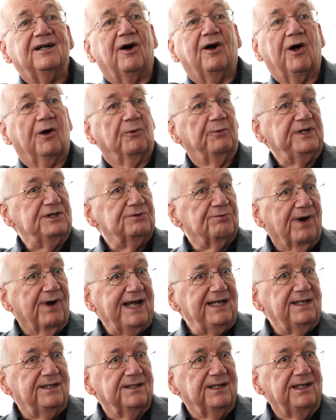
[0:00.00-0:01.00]
always
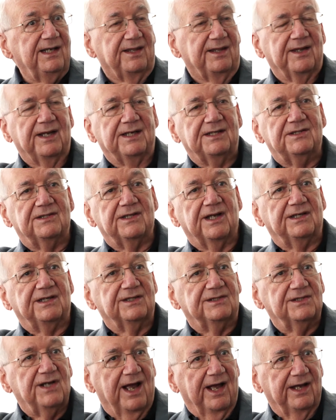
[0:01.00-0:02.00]
right. He thinks that
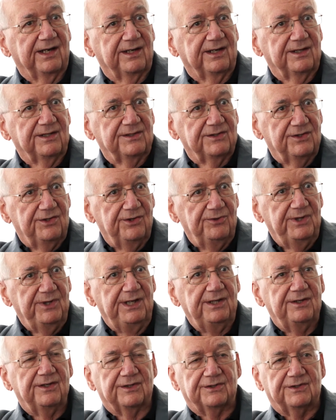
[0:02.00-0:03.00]
it's Canada's
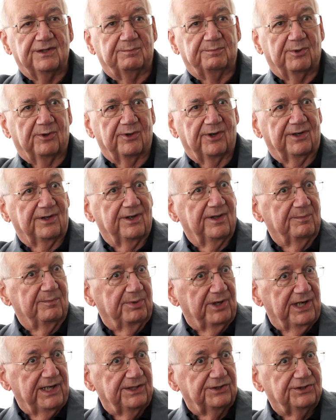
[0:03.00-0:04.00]
duty to support the
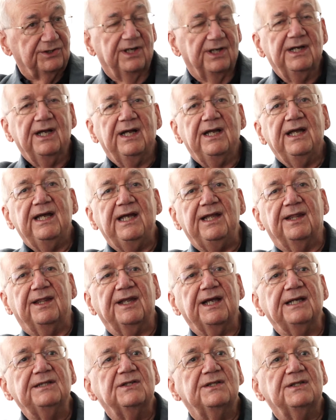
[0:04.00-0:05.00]
British. He
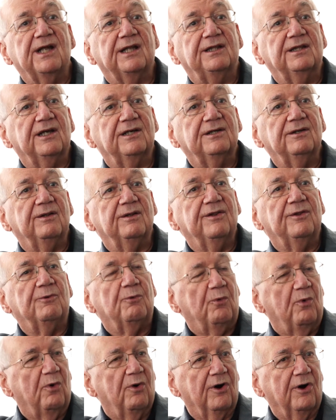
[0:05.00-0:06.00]
thinks that the
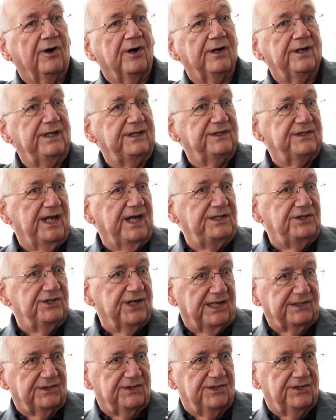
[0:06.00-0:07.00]
war is a
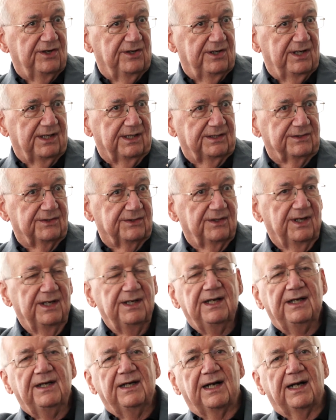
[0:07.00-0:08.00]
just cause.
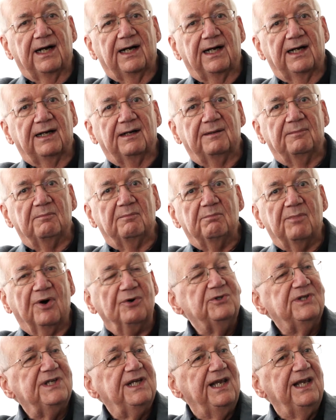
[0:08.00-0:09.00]

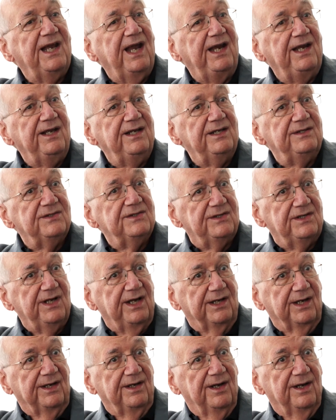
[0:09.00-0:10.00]
Most Canadians
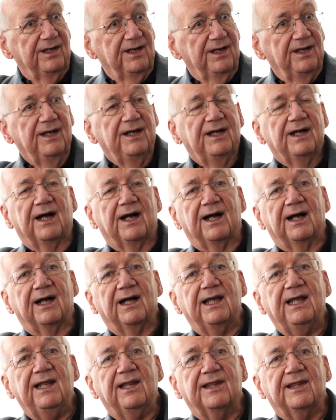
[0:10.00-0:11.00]
did.
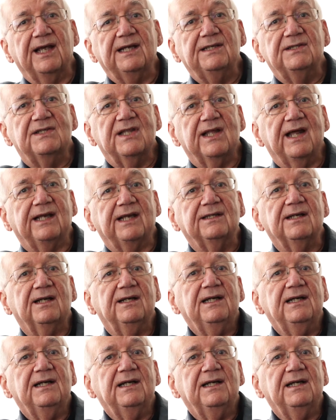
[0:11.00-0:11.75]
He thinks that